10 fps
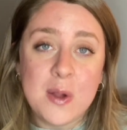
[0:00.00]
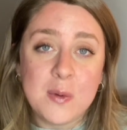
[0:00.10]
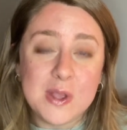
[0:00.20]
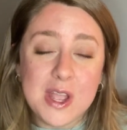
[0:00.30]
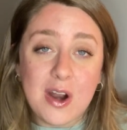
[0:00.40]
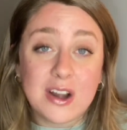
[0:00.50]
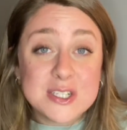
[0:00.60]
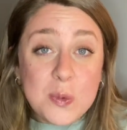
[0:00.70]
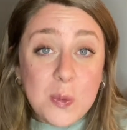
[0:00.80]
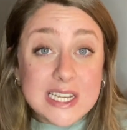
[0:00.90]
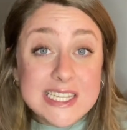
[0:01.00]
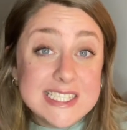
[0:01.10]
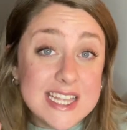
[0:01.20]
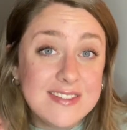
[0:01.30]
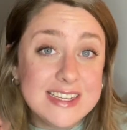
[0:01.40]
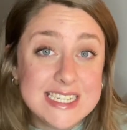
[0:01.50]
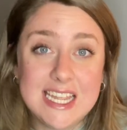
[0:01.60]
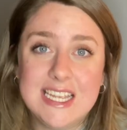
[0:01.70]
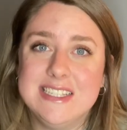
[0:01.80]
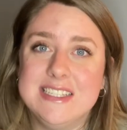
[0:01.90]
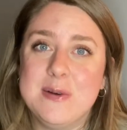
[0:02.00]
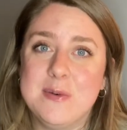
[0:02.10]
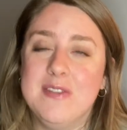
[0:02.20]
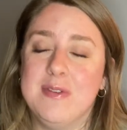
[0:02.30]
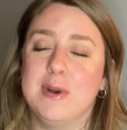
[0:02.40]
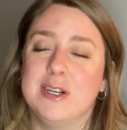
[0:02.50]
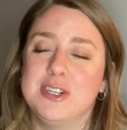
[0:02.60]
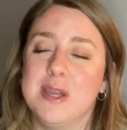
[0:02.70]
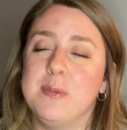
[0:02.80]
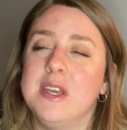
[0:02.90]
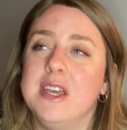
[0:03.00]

we are 27 days away from our trip.